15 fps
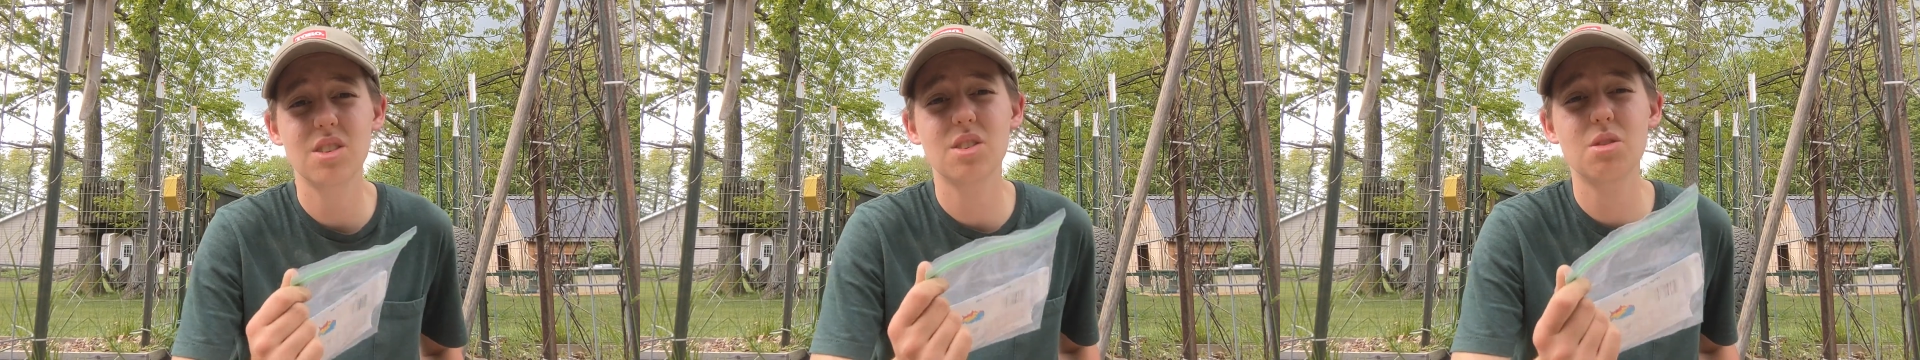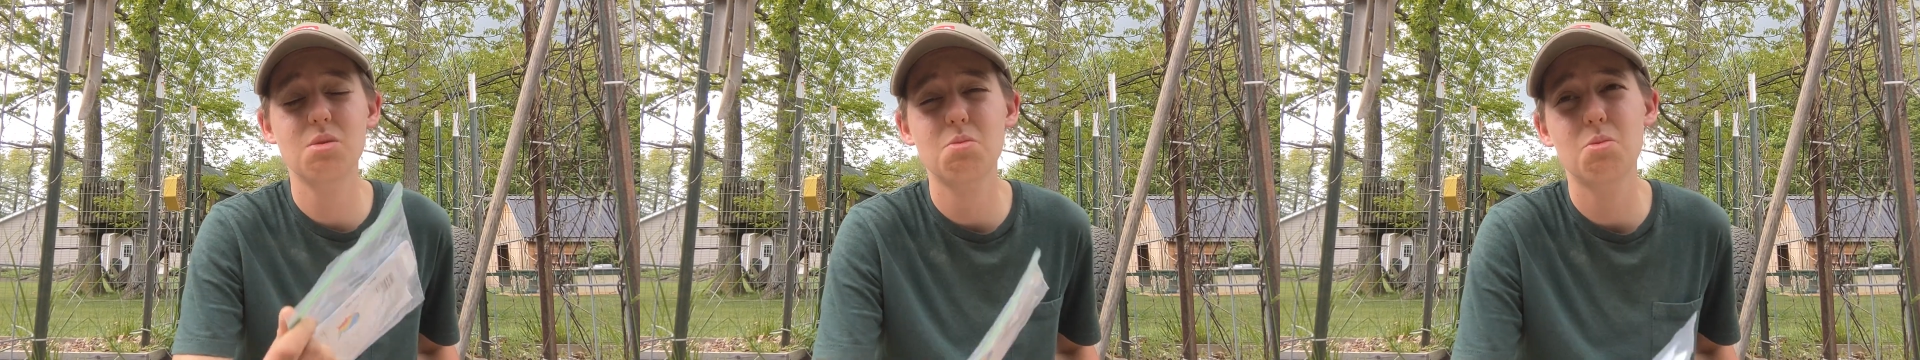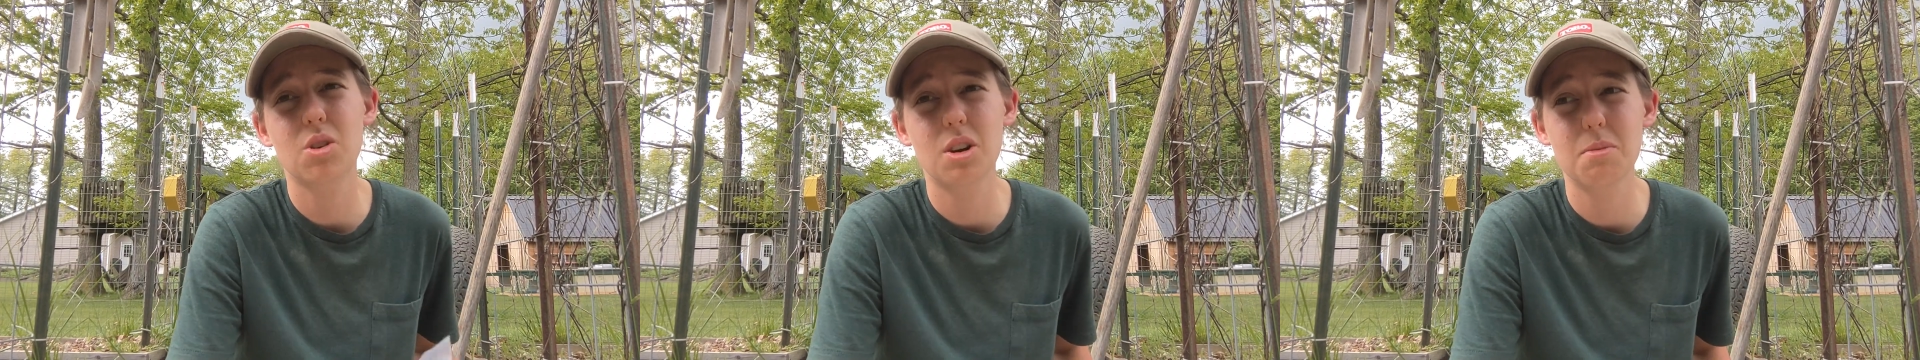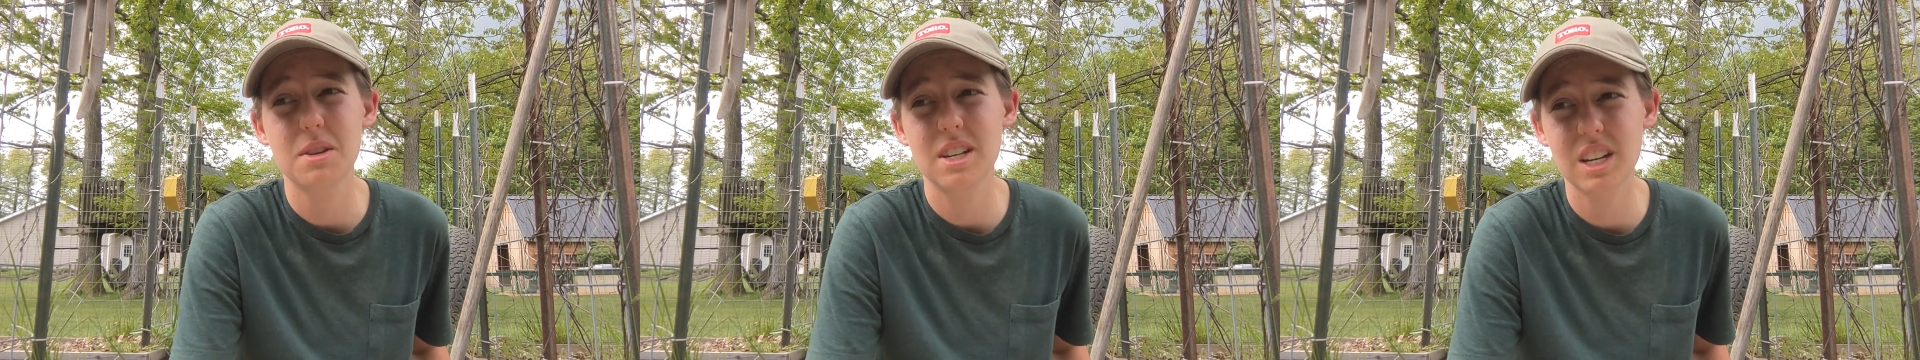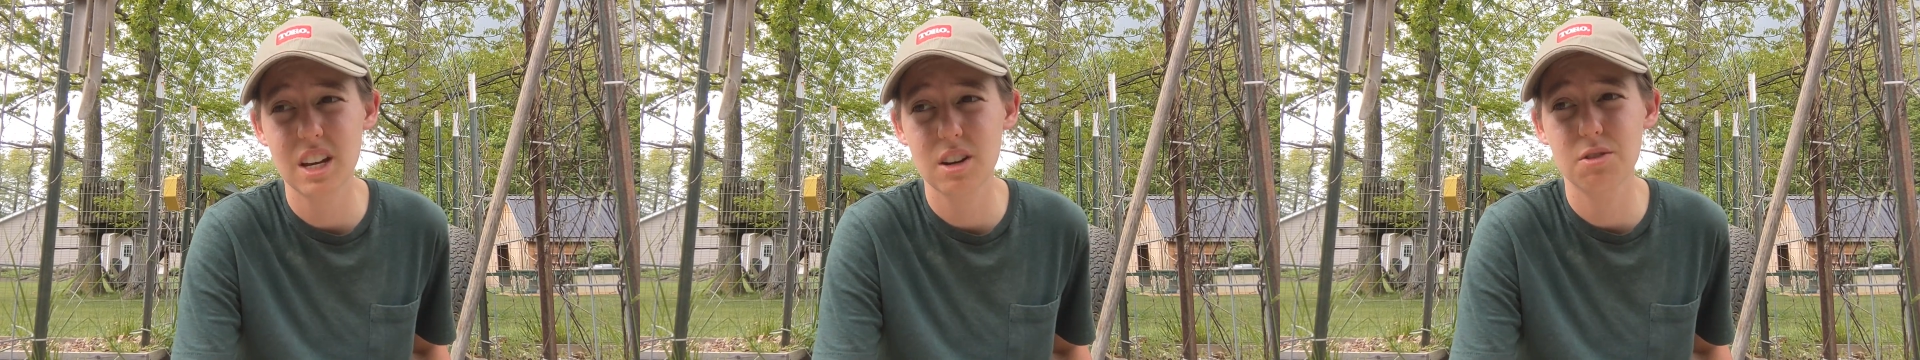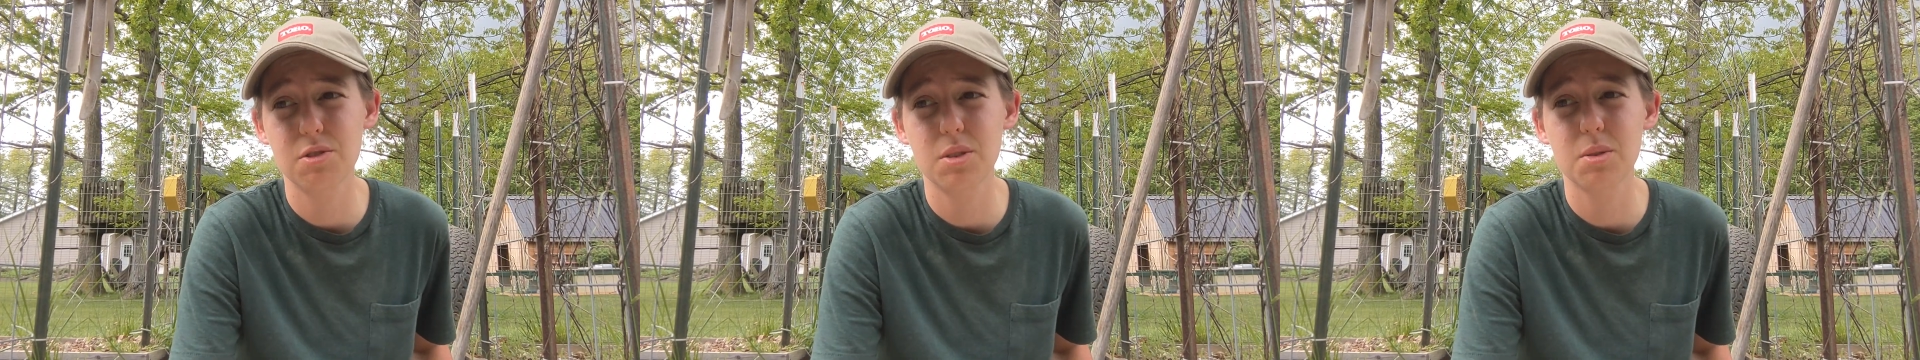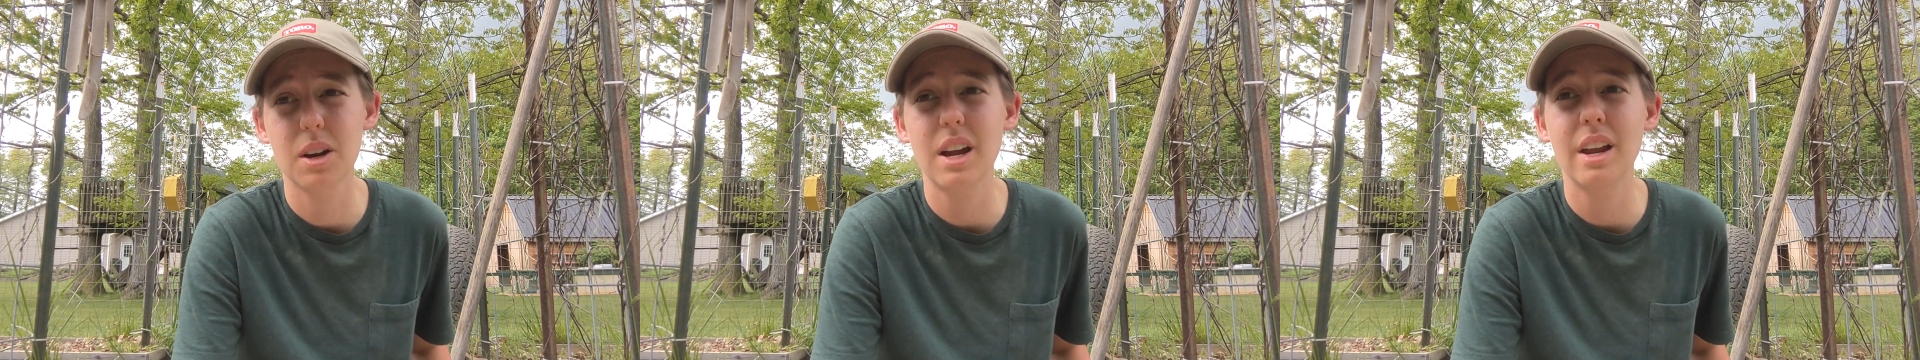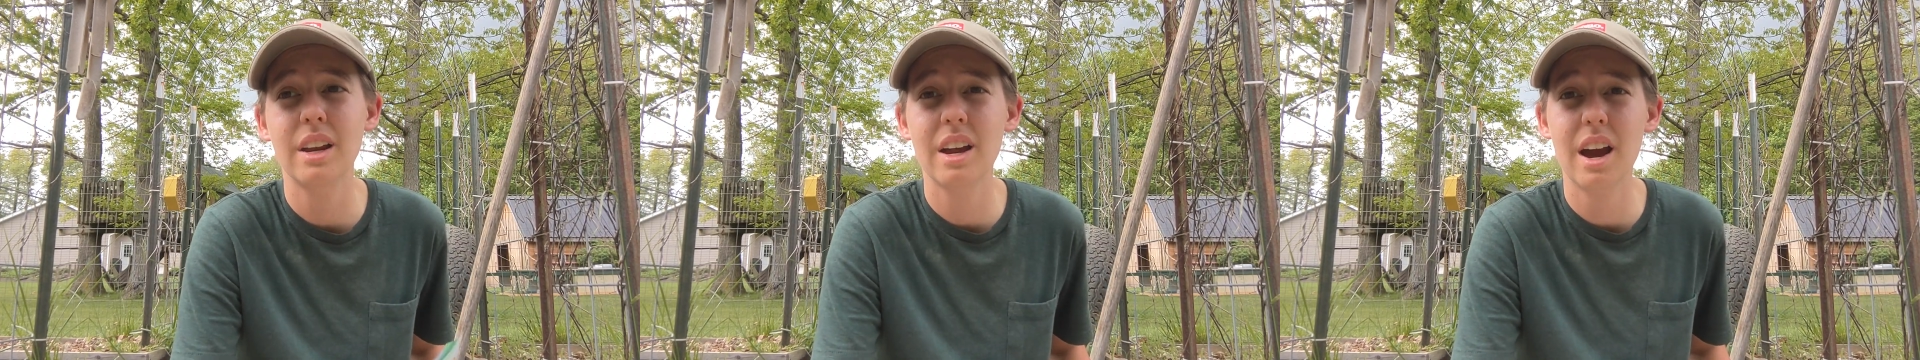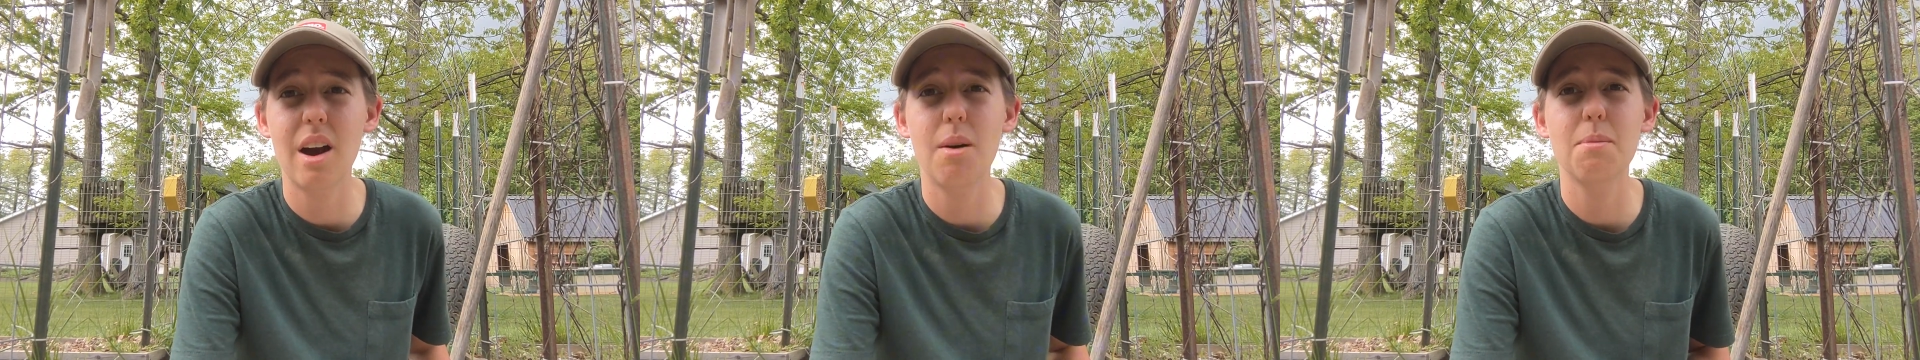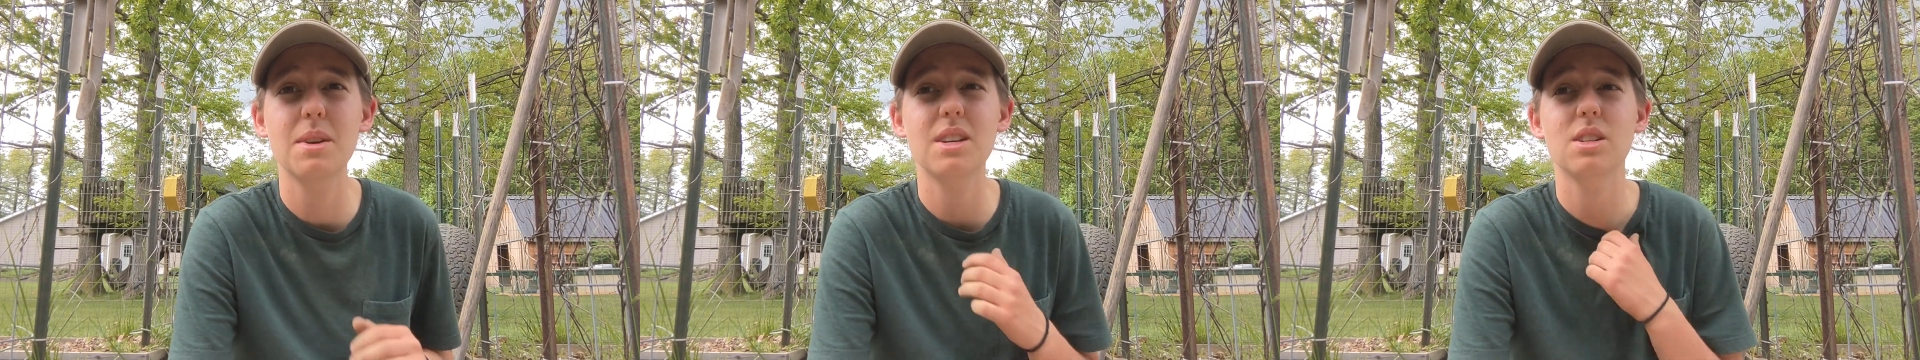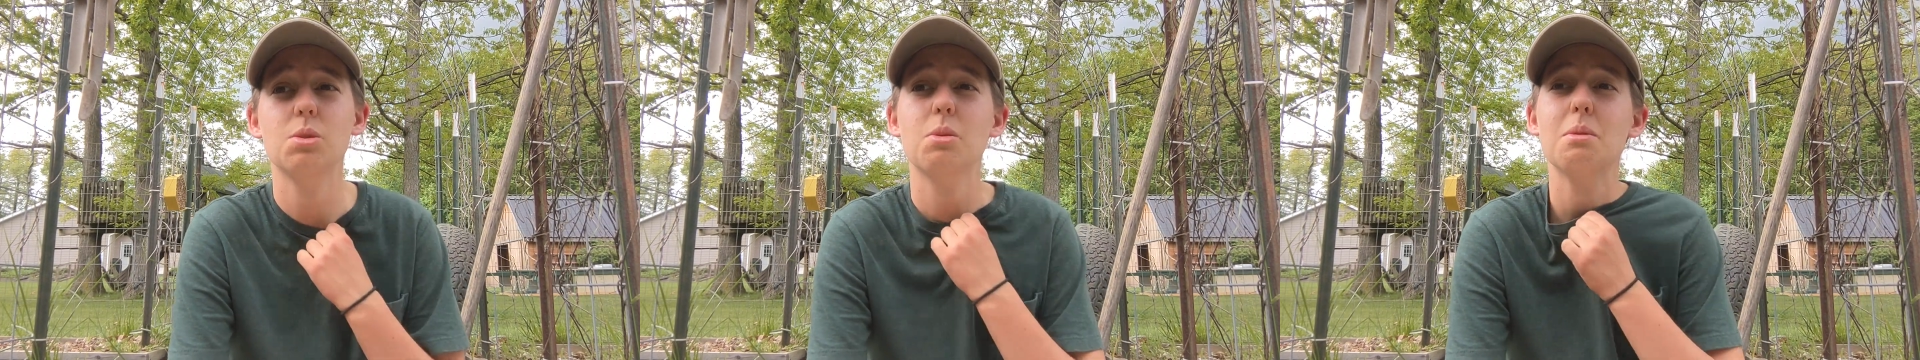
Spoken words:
you want to be careful right now because